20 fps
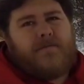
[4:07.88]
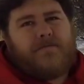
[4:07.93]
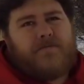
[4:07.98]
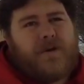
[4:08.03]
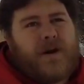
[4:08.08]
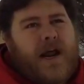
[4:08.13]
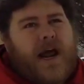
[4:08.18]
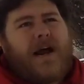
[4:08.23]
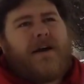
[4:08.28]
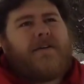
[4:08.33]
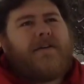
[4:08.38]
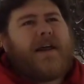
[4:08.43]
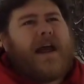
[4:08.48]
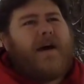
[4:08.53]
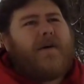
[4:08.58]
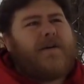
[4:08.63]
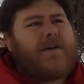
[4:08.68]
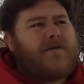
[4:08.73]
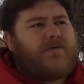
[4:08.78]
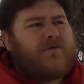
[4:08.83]
But
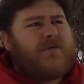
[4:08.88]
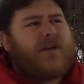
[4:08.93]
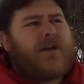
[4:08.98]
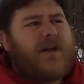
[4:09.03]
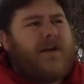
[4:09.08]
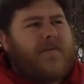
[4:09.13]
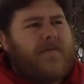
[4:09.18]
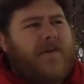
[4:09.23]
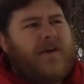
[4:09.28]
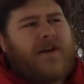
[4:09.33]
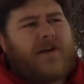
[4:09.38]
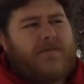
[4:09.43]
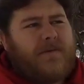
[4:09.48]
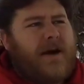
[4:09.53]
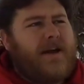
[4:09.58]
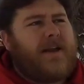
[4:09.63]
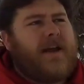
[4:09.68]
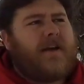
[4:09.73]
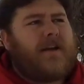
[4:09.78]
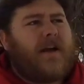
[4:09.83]
I was really offended
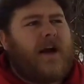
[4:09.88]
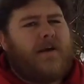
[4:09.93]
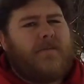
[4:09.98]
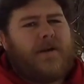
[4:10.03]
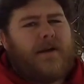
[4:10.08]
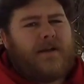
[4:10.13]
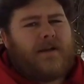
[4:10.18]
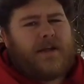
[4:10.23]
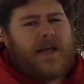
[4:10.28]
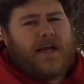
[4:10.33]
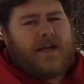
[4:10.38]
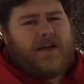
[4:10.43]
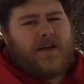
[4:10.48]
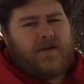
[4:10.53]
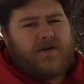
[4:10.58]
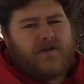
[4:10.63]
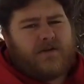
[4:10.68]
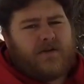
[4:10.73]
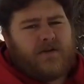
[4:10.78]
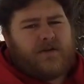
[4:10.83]
by that comment that
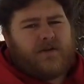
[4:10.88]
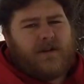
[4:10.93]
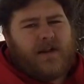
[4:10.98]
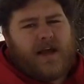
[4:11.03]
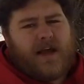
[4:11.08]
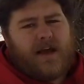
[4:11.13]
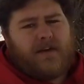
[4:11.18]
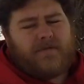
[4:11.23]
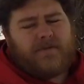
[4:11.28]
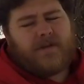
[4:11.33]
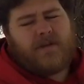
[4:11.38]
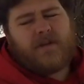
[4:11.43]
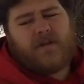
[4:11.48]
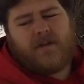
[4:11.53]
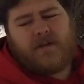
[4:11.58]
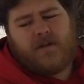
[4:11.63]
user left.